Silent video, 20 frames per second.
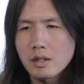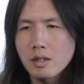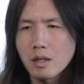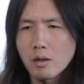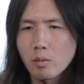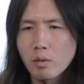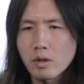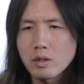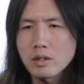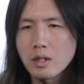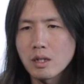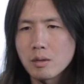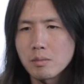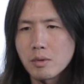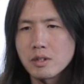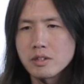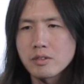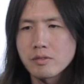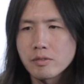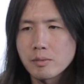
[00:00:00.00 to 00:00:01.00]
I kind of worked on a
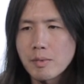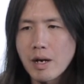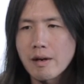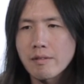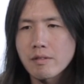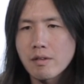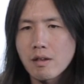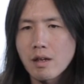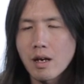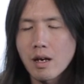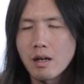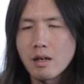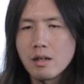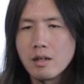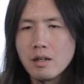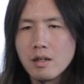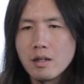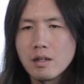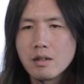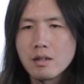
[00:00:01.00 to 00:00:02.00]
bunch of them after
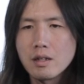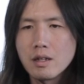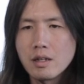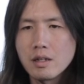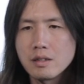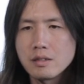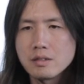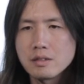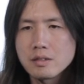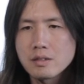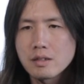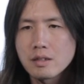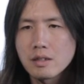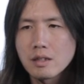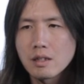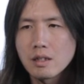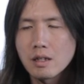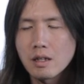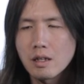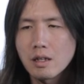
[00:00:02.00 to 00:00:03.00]
that, and
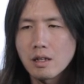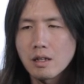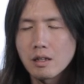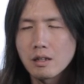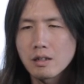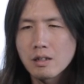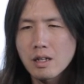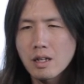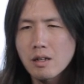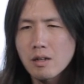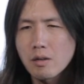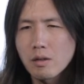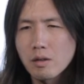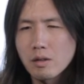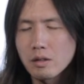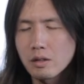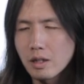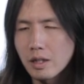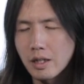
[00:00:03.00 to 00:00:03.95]
it kind of